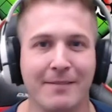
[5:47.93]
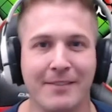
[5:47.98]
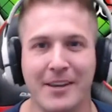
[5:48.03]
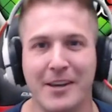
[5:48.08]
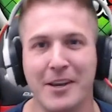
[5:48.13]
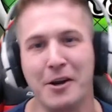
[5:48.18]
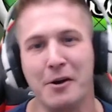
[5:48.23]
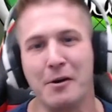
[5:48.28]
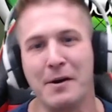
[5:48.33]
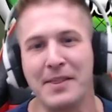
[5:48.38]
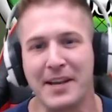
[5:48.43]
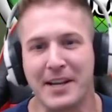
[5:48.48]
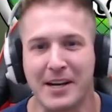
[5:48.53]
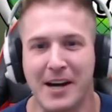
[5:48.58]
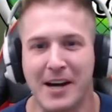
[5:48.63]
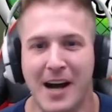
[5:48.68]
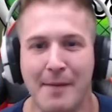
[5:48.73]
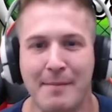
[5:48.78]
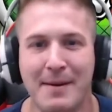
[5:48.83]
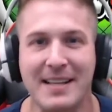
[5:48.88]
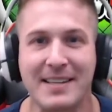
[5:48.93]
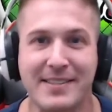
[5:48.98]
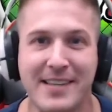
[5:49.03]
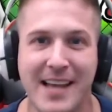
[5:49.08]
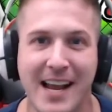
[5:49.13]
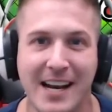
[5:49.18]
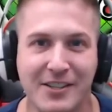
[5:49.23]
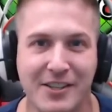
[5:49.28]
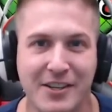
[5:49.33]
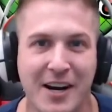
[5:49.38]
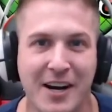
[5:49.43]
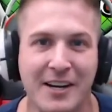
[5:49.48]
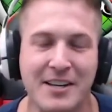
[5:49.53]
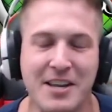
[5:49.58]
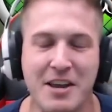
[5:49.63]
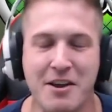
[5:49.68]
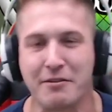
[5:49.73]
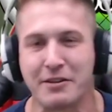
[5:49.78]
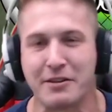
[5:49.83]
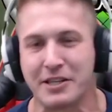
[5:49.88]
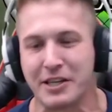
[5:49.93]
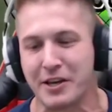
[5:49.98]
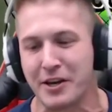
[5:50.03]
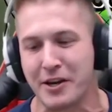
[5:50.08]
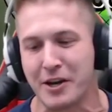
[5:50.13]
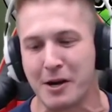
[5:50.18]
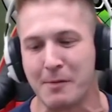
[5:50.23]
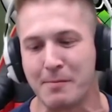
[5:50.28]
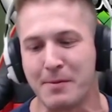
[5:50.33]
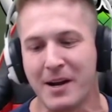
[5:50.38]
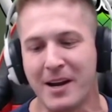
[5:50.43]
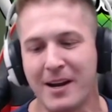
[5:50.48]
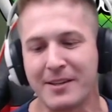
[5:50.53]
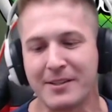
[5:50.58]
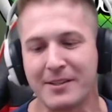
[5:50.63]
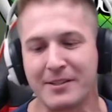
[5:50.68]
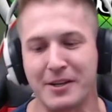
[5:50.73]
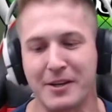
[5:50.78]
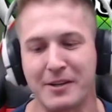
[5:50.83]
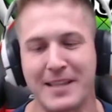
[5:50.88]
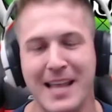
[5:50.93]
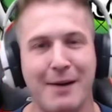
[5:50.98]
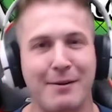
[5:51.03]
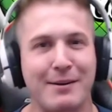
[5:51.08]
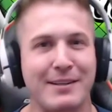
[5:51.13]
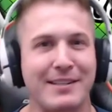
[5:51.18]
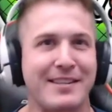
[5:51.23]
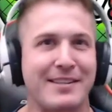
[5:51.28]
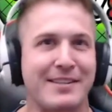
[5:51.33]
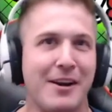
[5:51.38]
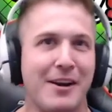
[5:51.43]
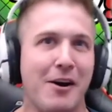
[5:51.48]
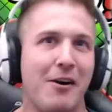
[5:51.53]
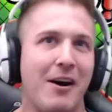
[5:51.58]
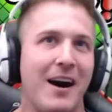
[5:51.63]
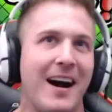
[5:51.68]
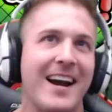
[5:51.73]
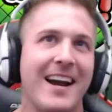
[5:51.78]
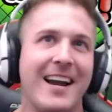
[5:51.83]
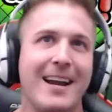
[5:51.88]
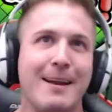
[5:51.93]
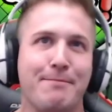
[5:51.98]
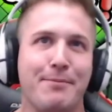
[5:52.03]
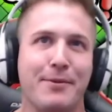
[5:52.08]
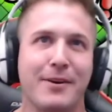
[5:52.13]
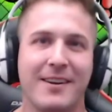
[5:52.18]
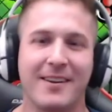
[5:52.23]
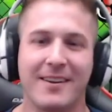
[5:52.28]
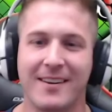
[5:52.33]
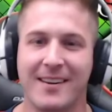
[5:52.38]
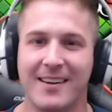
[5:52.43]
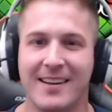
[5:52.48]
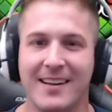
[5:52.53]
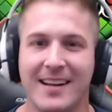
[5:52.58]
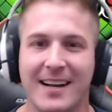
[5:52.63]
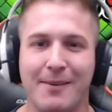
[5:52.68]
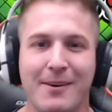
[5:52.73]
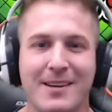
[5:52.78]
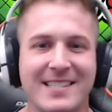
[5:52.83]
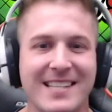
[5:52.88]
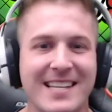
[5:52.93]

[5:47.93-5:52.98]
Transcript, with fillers: you in the comments section on YouTube. Dude, that was so hype. That was